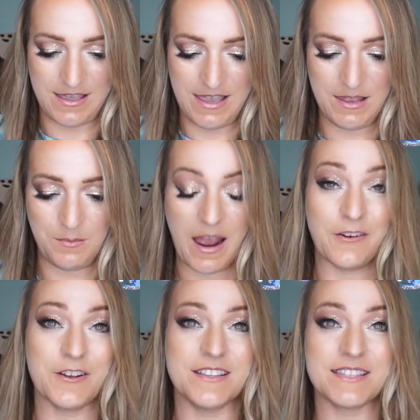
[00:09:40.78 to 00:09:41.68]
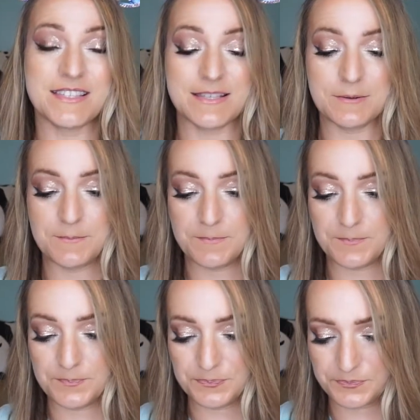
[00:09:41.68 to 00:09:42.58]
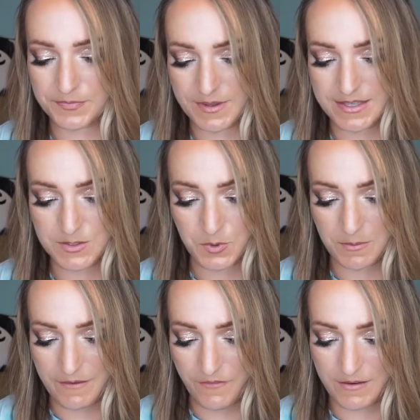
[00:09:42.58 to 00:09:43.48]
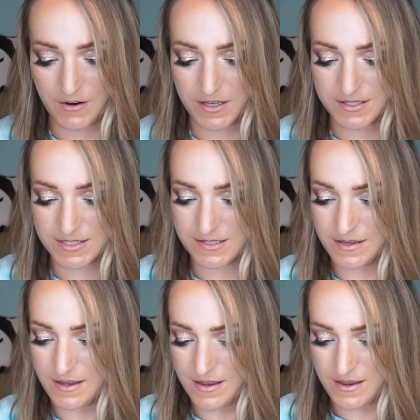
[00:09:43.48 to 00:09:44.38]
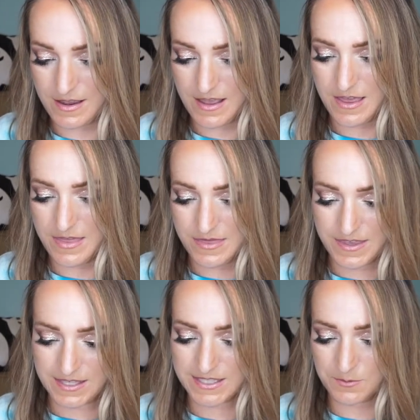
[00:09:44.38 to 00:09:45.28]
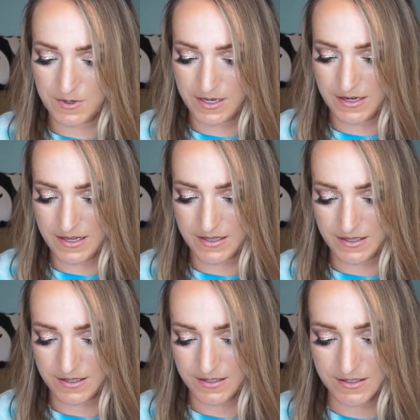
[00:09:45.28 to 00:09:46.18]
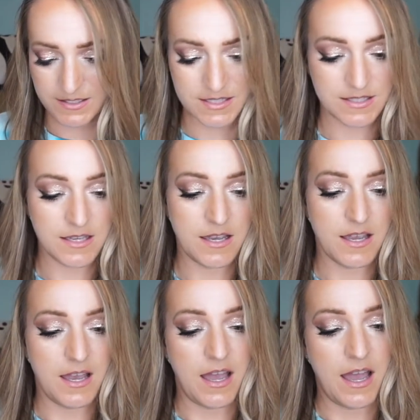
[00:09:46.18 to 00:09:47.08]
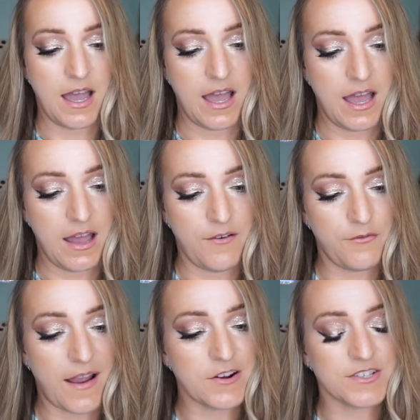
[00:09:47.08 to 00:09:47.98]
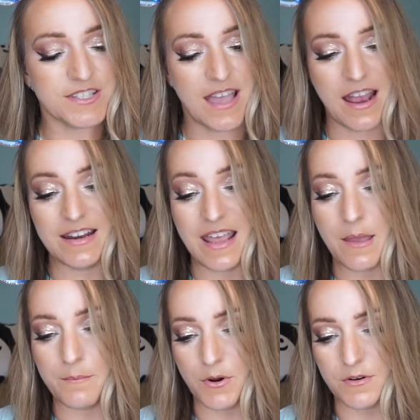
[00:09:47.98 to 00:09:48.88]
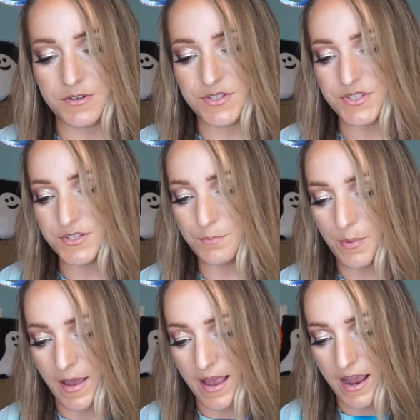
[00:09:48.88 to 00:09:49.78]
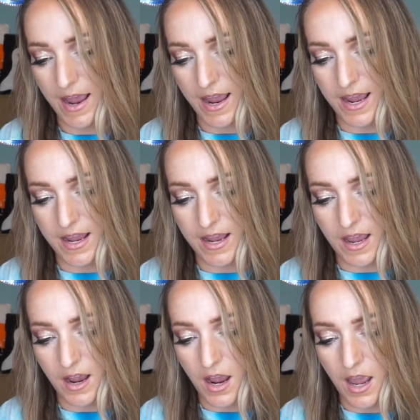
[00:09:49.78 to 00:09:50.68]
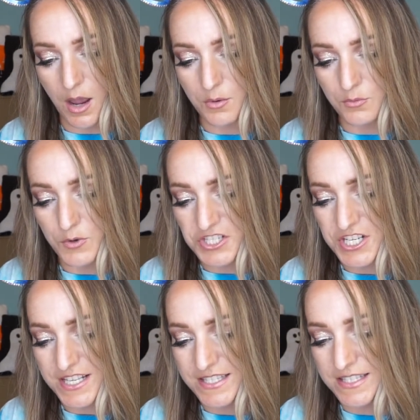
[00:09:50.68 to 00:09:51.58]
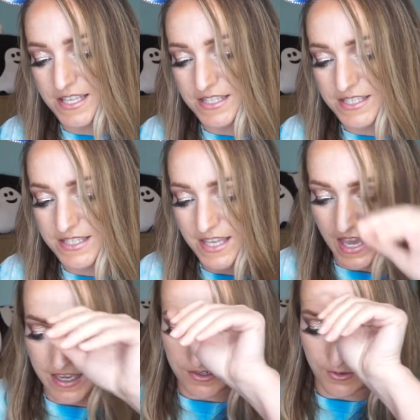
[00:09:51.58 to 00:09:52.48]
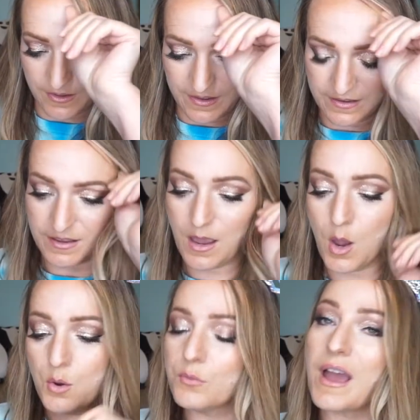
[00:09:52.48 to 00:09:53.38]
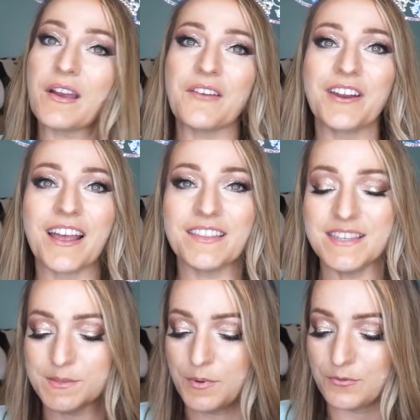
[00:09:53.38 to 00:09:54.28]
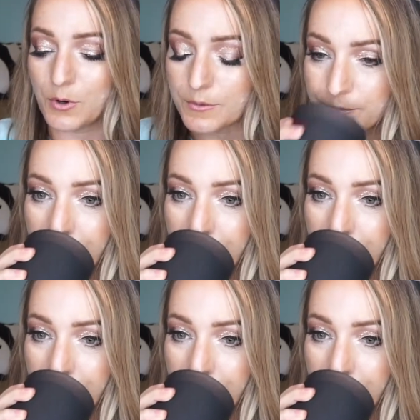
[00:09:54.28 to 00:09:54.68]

And Pirates. It's one of my favorites. And this one is Fireside Embers by Richie Scents Candle. I haven't had this before.